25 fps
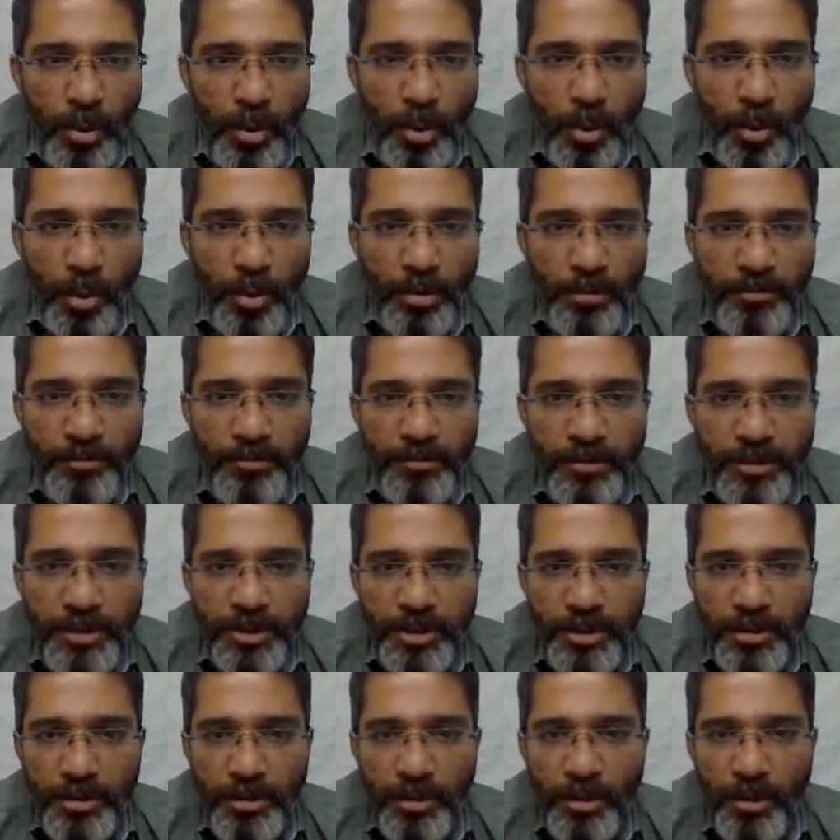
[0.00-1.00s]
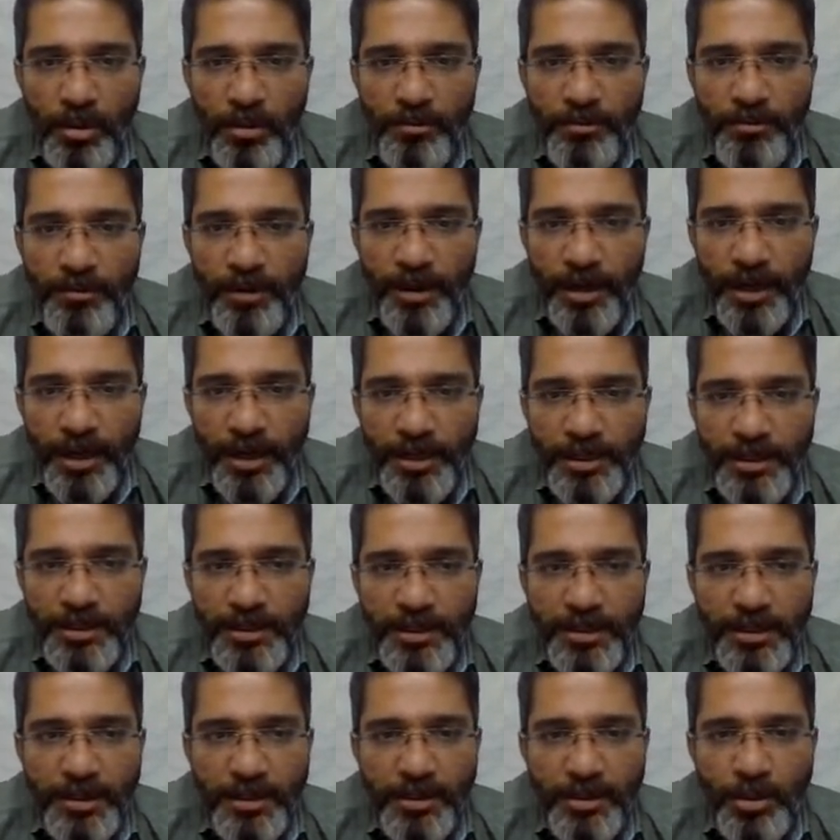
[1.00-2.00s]
coefficient of
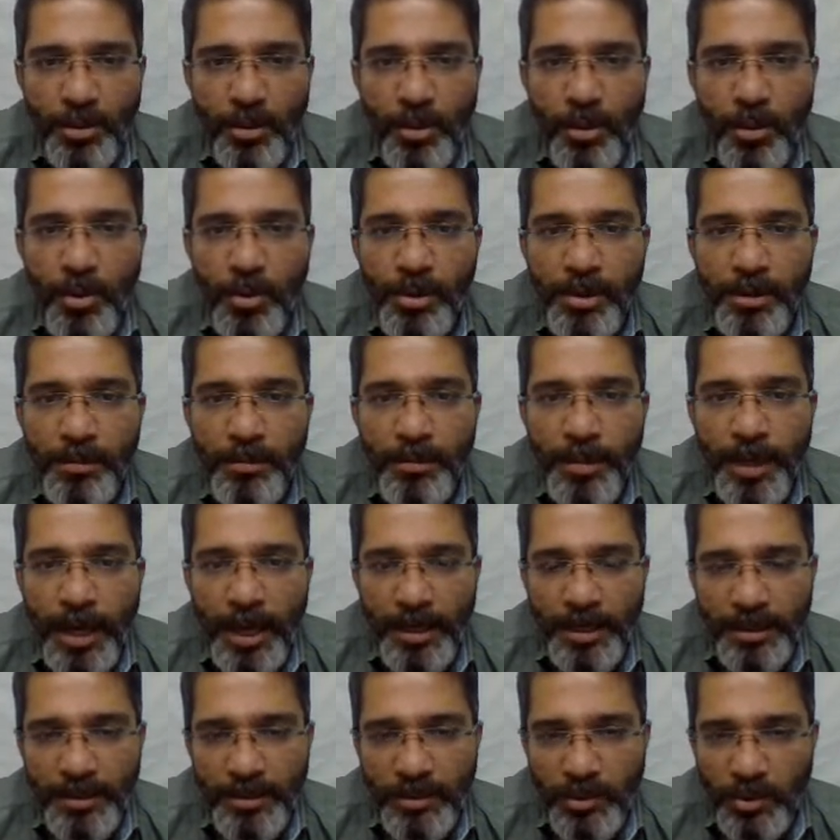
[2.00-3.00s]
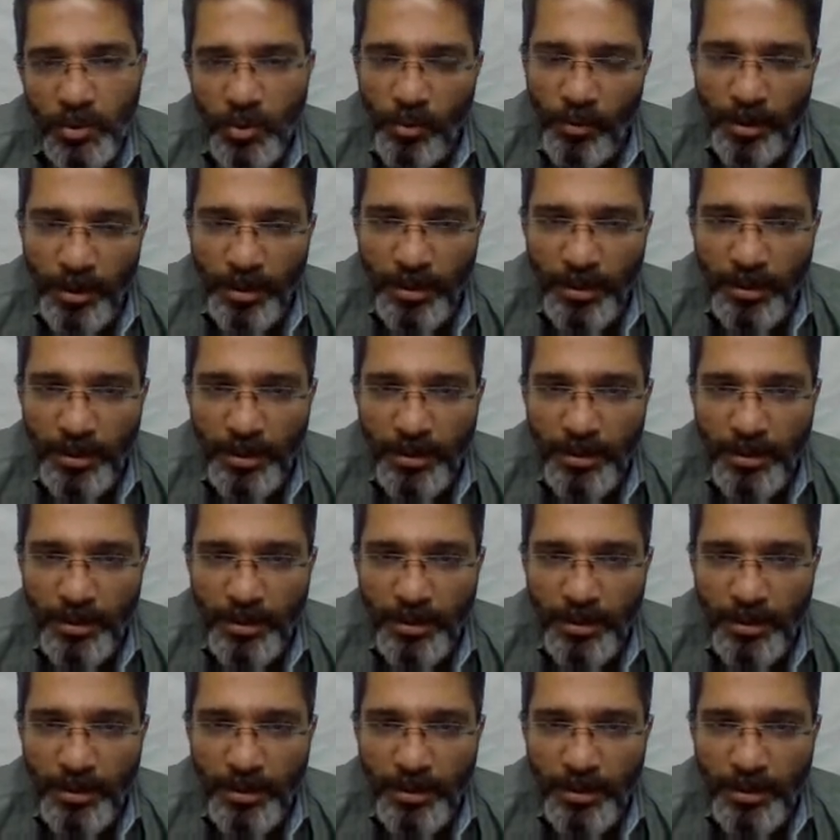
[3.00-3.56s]
x the whole bracket square.